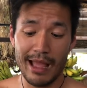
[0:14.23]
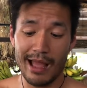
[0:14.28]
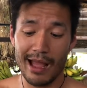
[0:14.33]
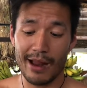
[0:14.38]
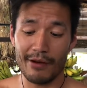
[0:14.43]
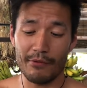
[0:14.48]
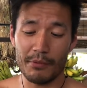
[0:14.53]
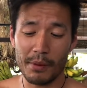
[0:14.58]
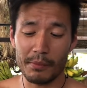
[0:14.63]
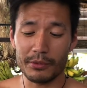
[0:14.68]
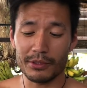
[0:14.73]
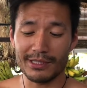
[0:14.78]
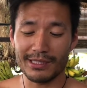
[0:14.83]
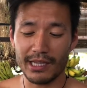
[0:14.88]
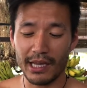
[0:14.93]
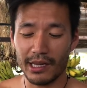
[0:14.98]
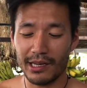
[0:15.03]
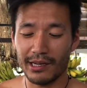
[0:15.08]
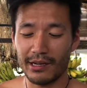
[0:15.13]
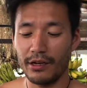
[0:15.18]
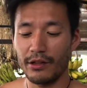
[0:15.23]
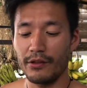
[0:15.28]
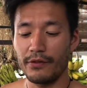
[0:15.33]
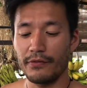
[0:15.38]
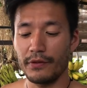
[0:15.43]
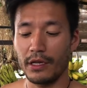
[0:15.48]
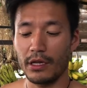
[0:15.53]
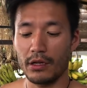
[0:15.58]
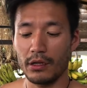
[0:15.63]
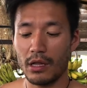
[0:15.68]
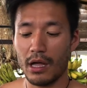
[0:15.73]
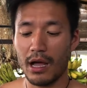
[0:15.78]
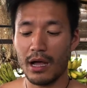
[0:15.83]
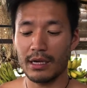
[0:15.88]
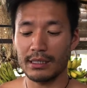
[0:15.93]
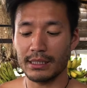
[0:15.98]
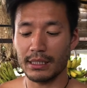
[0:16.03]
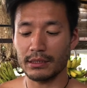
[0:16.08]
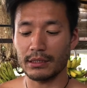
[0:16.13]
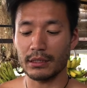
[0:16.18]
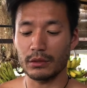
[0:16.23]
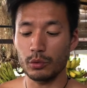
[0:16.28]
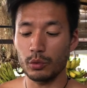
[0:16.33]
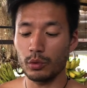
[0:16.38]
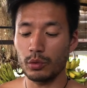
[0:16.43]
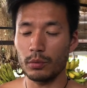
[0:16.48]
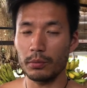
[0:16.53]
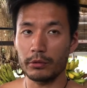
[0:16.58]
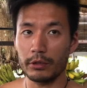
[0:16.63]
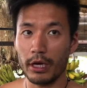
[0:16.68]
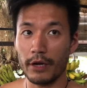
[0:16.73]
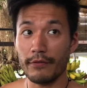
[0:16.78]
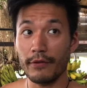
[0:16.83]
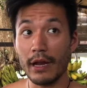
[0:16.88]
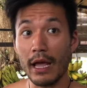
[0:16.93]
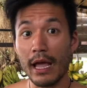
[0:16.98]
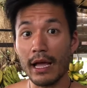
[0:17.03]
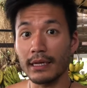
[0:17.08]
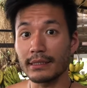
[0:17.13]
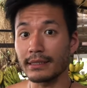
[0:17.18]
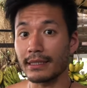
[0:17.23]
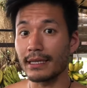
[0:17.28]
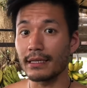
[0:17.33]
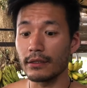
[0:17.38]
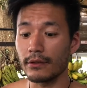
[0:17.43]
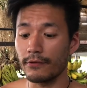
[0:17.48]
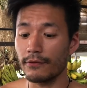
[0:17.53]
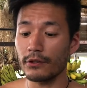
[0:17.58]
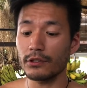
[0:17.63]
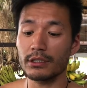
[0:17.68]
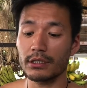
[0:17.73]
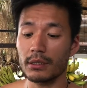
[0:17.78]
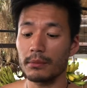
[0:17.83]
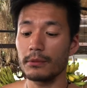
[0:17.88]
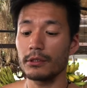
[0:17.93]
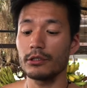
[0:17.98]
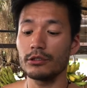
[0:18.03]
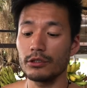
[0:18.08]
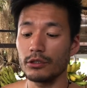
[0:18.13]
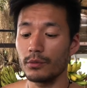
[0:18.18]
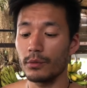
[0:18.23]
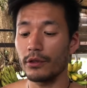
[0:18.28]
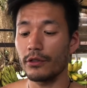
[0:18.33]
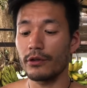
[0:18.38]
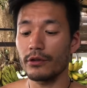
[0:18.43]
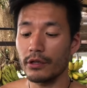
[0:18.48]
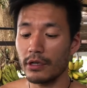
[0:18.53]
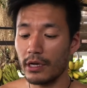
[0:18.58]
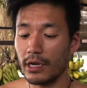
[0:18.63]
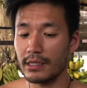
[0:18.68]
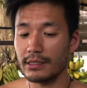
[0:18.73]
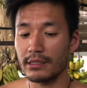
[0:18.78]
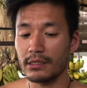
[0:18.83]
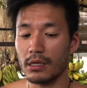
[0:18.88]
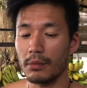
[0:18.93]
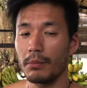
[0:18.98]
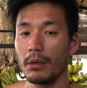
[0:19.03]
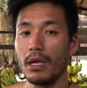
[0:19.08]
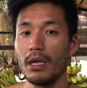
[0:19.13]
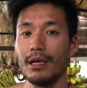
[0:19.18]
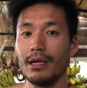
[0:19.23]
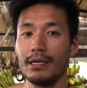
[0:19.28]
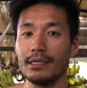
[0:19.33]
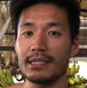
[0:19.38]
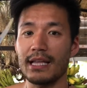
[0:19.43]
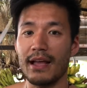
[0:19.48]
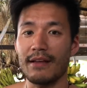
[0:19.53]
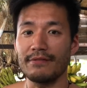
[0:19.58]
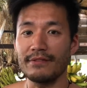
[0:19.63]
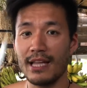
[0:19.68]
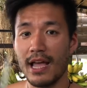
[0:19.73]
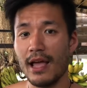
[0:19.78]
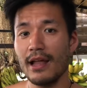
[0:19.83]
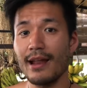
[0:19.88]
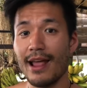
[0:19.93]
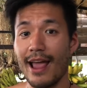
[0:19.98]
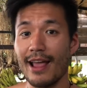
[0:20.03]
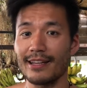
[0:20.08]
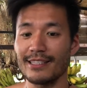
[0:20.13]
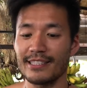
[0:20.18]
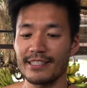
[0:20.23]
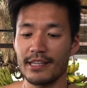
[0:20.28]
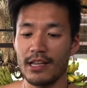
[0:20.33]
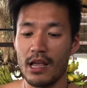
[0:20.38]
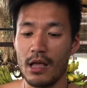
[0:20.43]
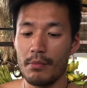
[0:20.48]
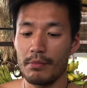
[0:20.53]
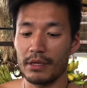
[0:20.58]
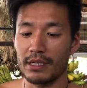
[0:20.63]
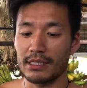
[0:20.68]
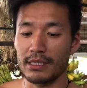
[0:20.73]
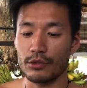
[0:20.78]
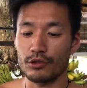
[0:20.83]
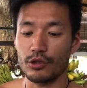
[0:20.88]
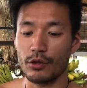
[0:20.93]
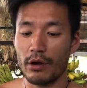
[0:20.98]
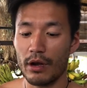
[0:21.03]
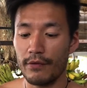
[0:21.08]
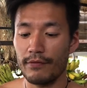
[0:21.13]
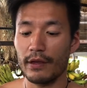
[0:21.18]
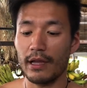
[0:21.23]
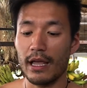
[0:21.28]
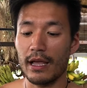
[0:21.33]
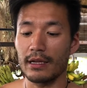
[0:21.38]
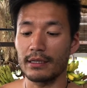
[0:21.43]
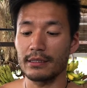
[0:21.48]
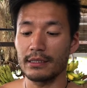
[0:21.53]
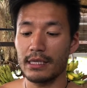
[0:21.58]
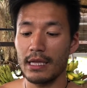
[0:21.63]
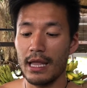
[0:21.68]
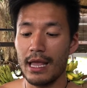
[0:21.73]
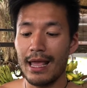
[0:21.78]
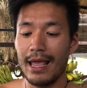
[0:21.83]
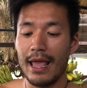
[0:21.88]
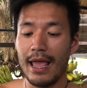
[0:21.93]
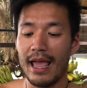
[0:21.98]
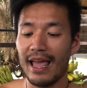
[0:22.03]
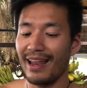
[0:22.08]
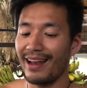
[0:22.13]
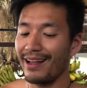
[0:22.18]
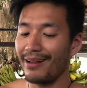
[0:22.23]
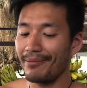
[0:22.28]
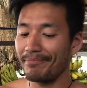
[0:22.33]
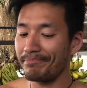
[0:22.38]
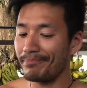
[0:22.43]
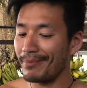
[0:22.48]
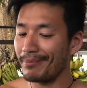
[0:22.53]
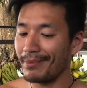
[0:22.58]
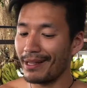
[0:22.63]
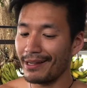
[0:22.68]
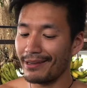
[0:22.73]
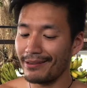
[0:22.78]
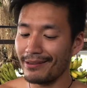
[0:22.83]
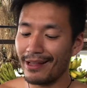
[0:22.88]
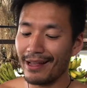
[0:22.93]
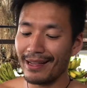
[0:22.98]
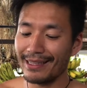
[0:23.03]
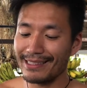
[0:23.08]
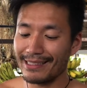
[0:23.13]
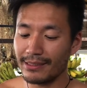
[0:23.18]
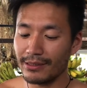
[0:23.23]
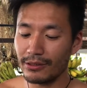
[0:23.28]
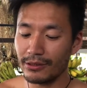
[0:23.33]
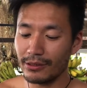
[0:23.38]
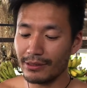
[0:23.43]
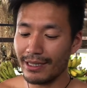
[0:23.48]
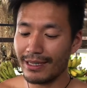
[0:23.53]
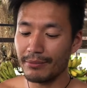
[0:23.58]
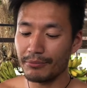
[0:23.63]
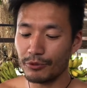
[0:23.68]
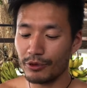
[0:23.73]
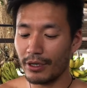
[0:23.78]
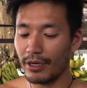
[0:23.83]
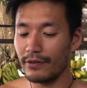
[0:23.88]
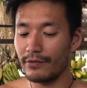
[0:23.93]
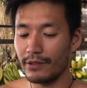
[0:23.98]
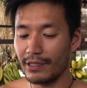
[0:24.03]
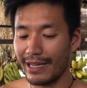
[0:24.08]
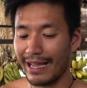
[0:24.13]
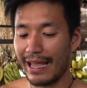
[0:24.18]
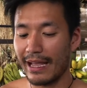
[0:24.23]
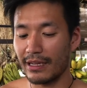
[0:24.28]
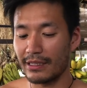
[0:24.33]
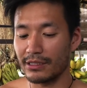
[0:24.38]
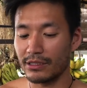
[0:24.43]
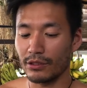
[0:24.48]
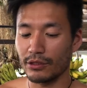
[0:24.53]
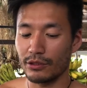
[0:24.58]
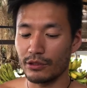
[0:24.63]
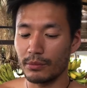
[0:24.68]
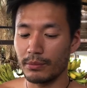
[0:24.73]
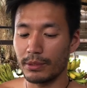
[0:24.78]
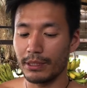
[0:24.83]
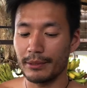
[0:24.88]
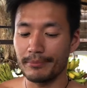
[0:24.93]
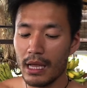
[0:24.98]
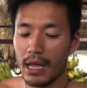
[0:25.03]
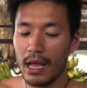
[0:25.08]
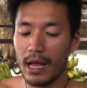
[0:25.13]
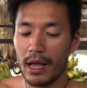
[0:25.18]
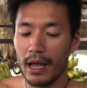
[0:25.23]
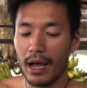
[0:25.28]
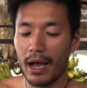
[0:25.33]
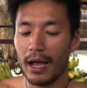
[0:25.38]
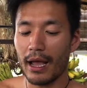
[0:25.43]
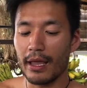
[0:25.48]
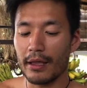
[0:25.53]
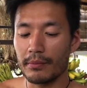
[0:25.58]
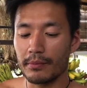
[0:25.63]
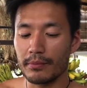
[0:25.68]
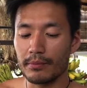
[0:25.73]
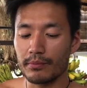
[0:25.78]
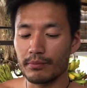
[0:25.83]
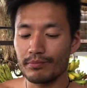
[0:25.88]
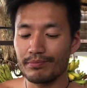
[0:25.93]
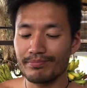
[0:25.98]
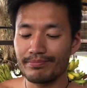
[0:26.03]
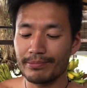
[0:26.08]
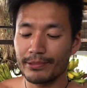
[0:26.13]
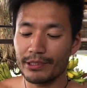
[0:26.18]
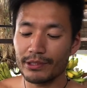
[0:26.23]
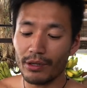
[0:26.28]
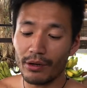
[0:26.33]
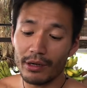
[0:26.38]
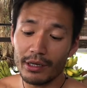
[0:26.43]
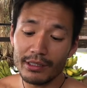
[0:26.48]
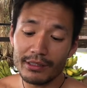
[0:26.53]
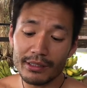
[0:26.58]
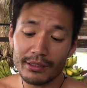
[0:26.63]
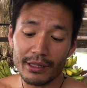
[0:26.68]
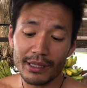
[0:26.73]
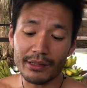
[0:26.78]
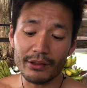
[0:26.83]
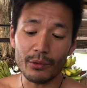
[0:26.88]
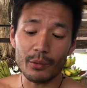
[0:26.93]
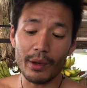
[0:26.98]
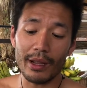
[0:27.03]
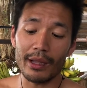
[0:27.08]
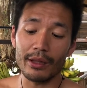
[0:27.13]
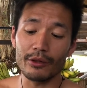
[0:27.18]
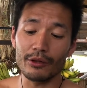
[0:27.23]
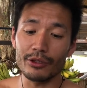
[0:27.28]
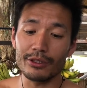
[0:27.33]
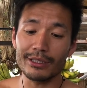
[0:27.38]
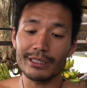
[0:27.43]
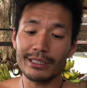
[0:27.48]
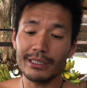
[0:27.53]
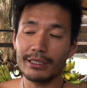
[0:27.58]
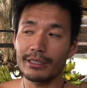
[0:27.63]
remember saying in other video logs, I said, ooh, I'm craving eggs, and the first thing I'm going to do when 30 days is up is have 10 eggs, because I was craving eggs. And I'm not going to lie, I still am craving eggs a little bit. I am starting to like the way I look